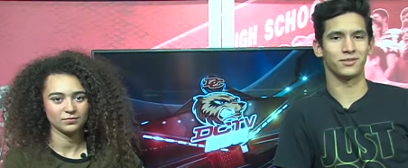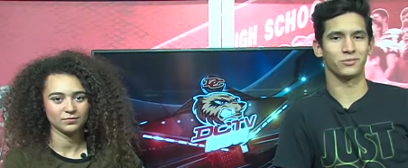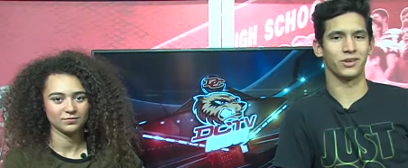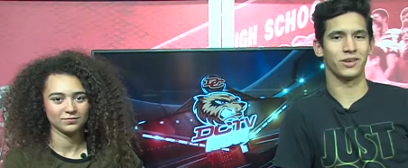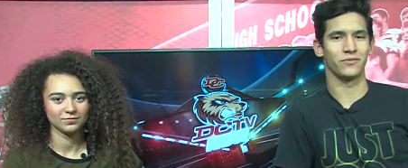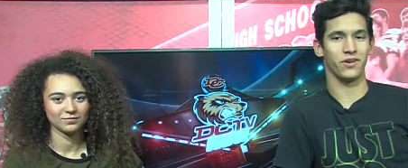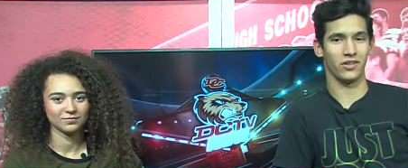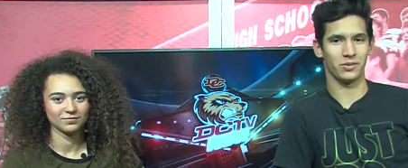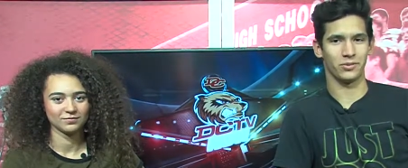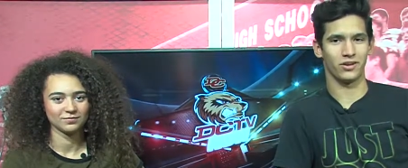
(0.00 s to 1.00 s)
Speaker 1: in playing
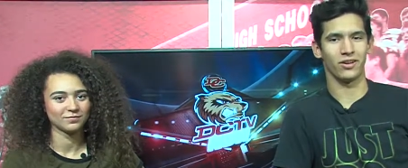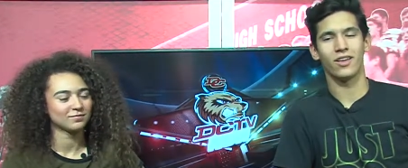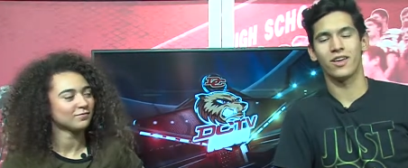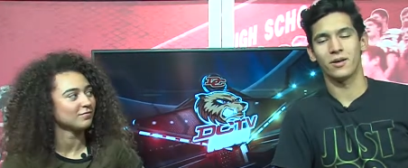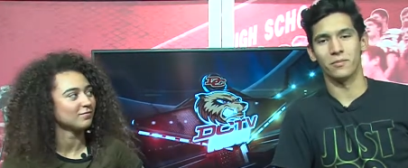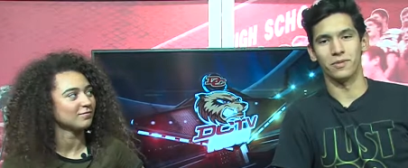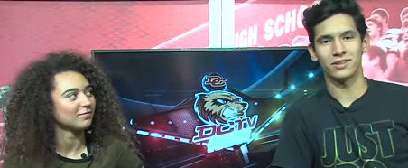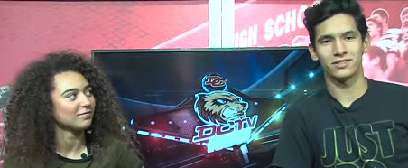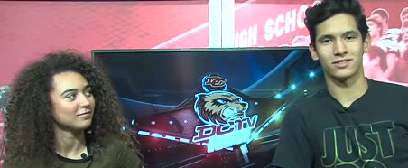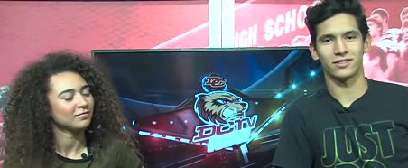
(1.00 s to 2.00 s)
volleyball
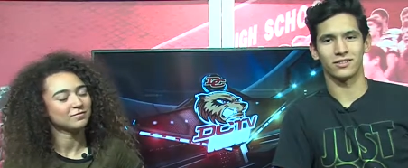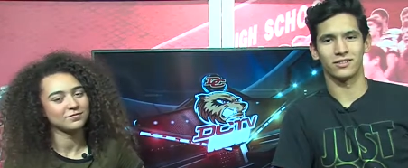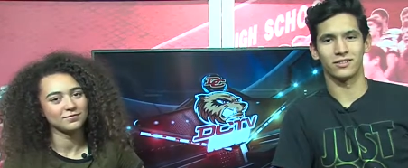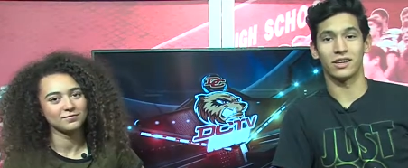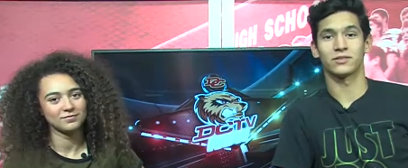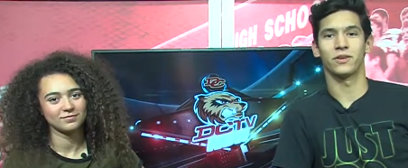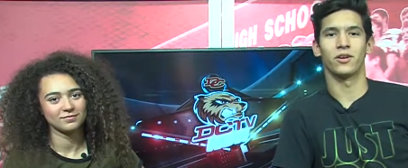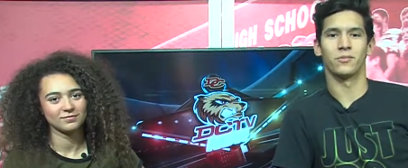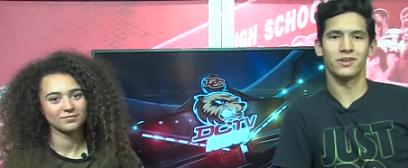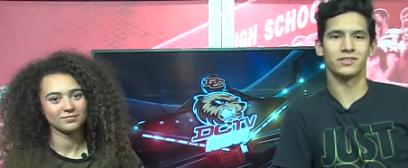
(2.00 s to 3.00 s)
must next
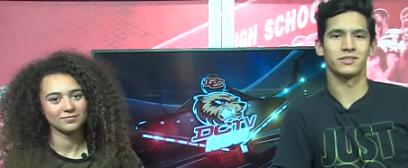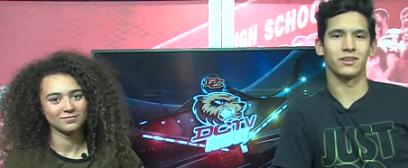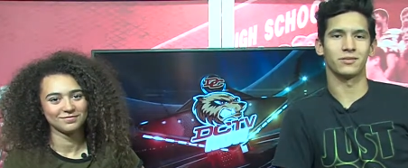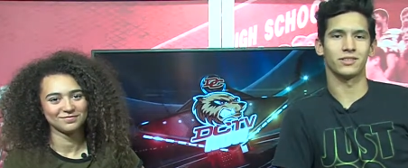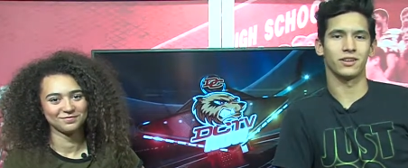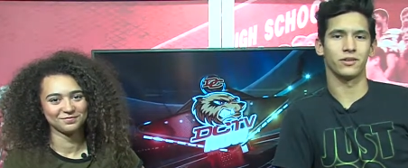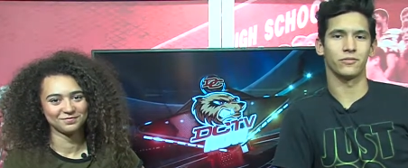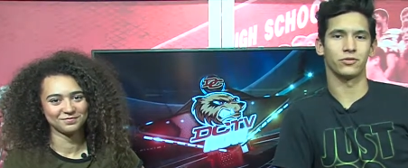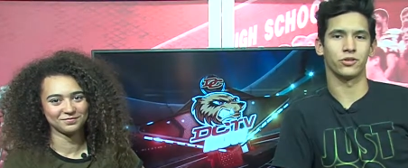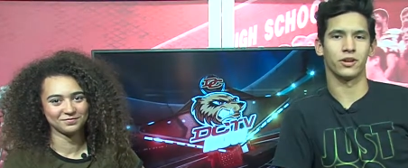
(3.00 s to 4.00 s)
fall must sign
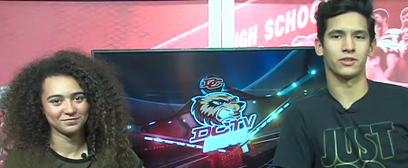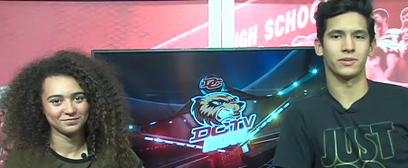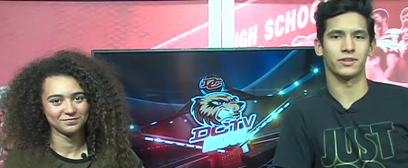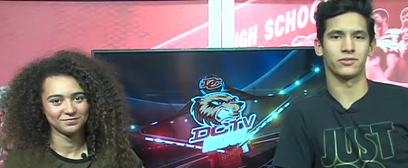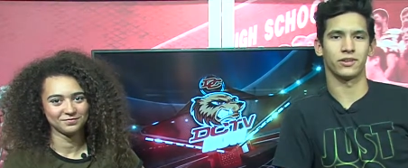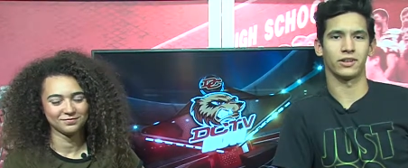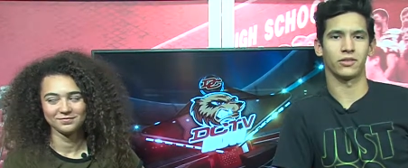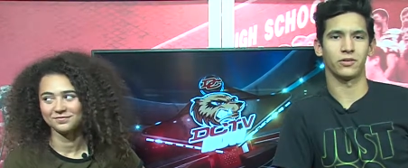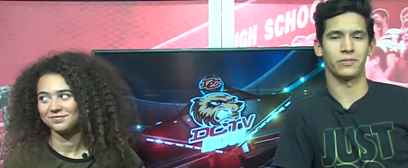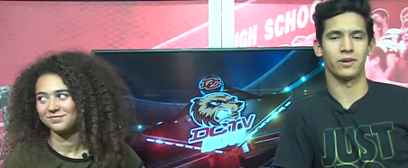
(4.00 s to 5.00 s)
up for tryouts by this Friday
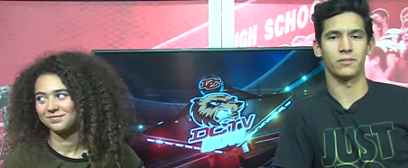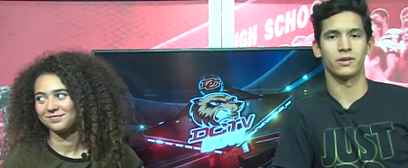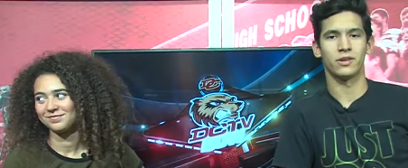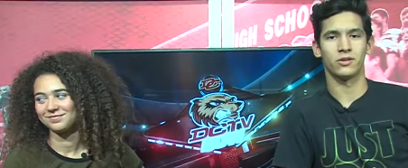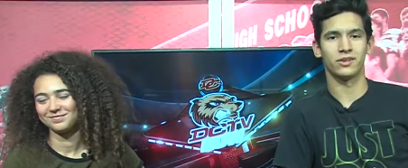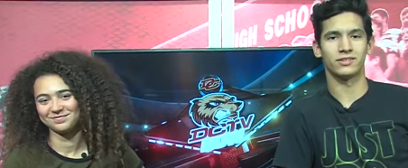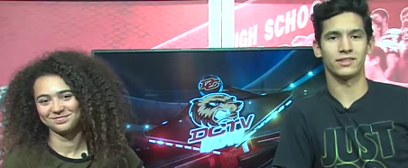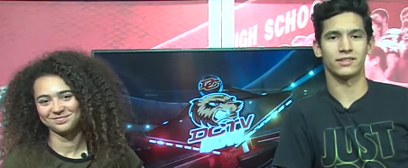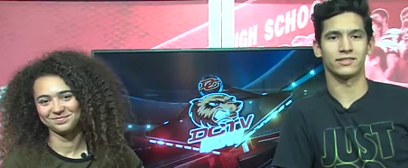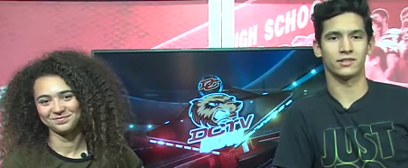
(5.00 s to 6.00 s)
at 3 p.m. You need to
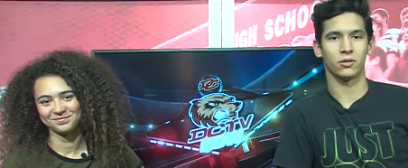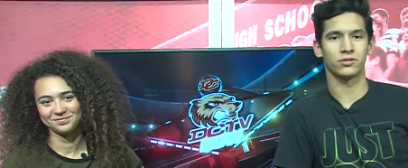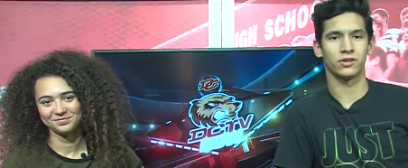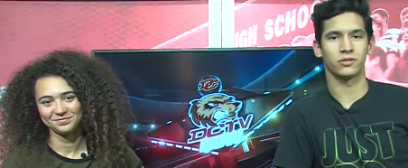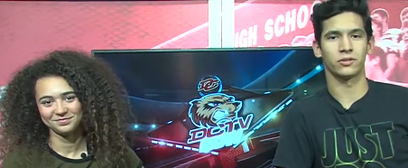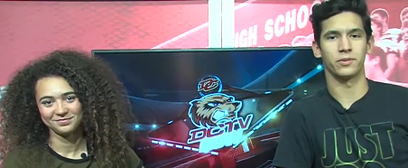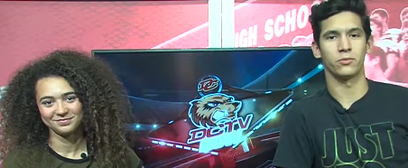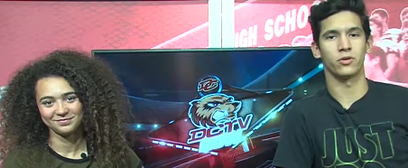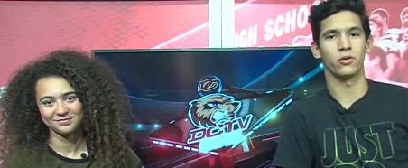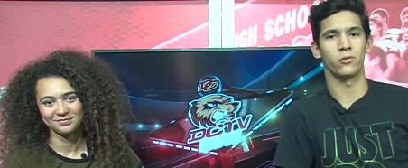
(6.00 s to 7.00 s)
see this Coach Sigler and be
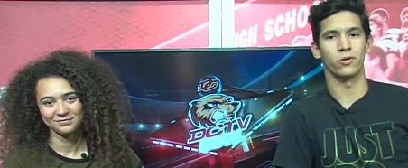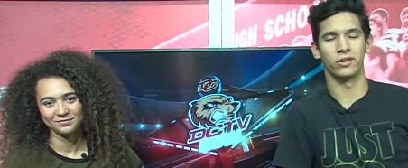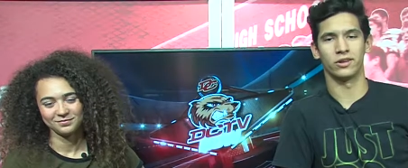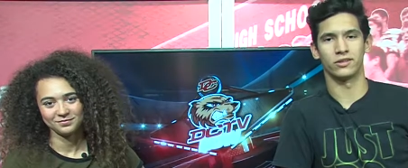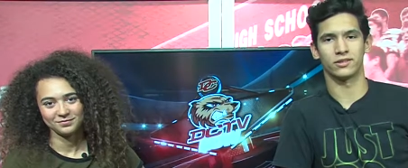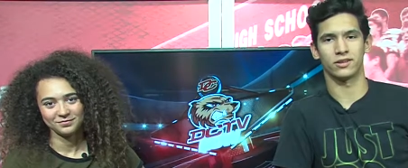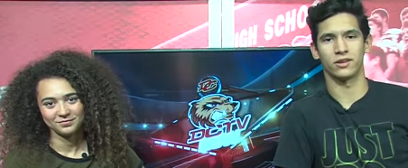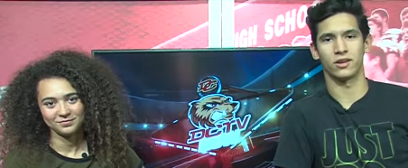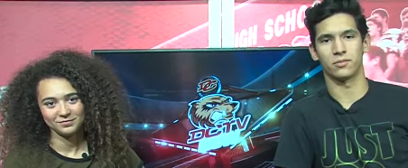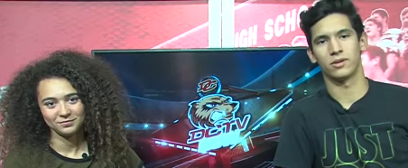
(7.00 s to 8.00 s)
101 to
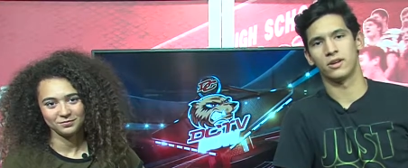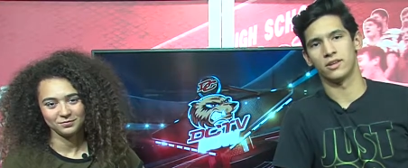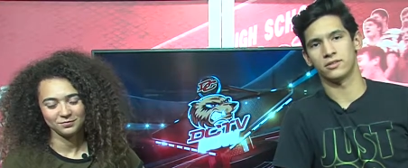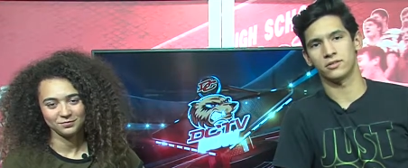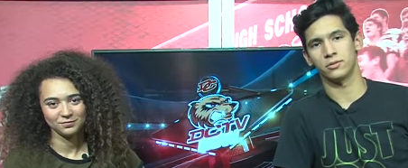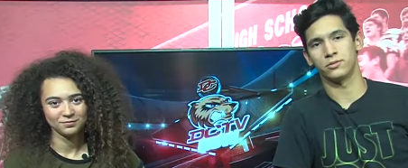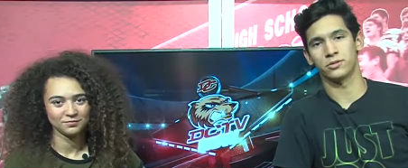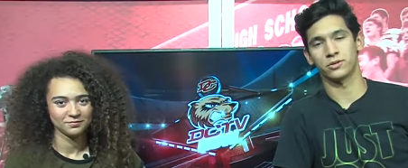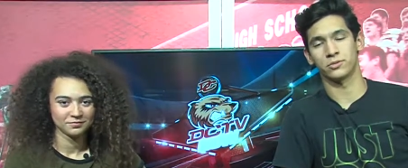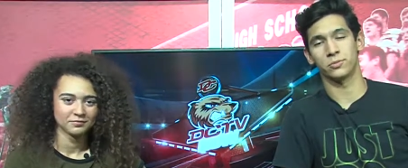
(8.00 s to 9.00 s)
sign up. This includes
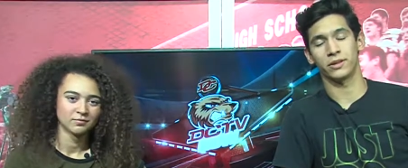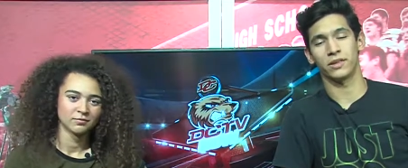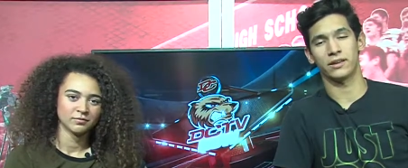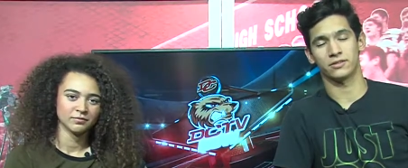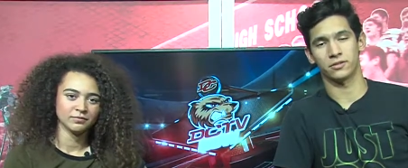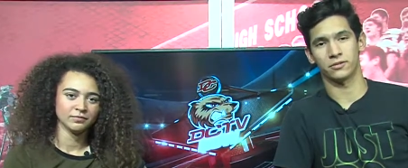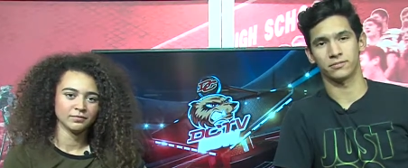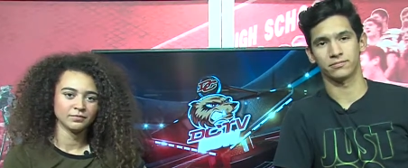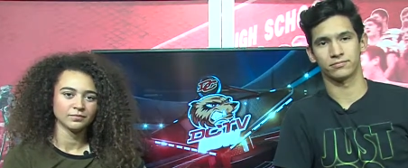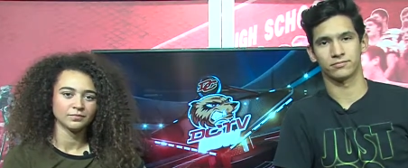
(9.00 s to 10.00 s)
girls who played last year.
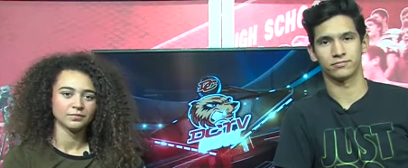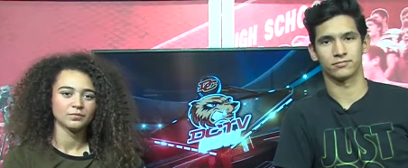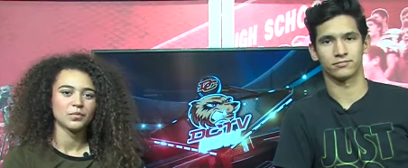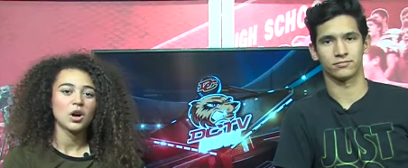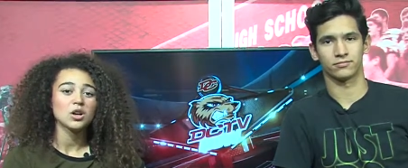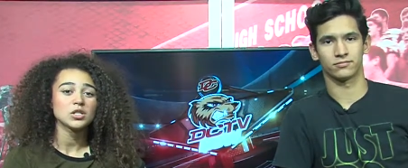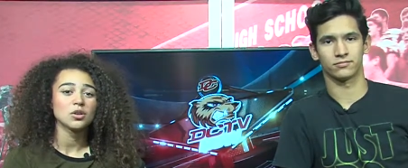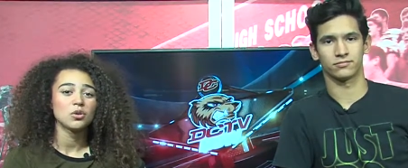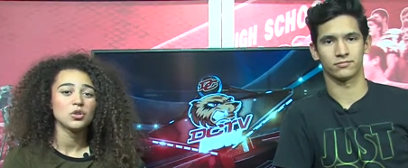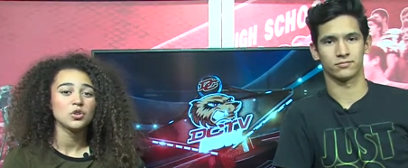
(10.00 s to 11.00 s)

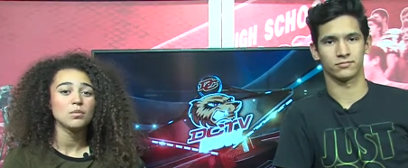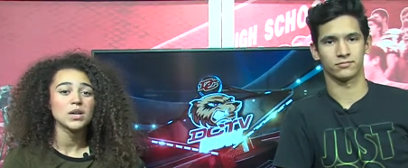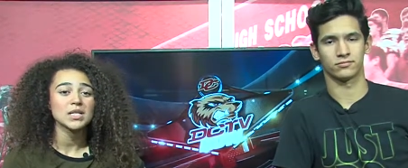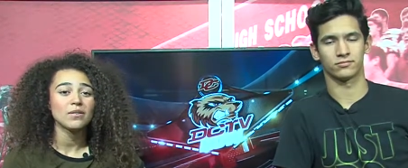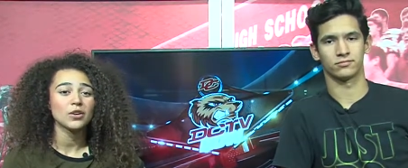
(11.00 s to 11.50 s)
Speaker 2: Also, you must have a